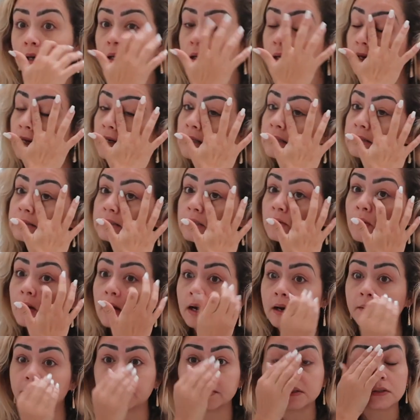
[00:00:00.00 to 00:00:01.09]
And let's see what
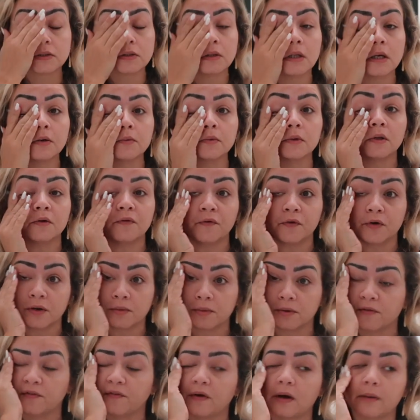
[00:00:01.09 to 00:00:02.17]
happened today with the
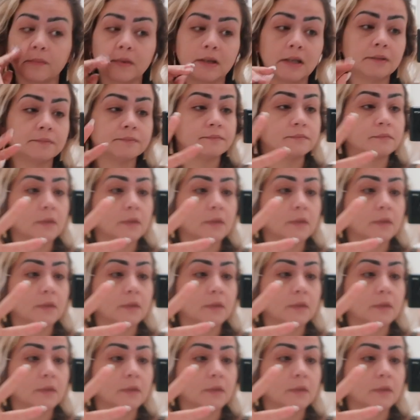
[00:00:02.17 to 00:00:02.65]
Forever family.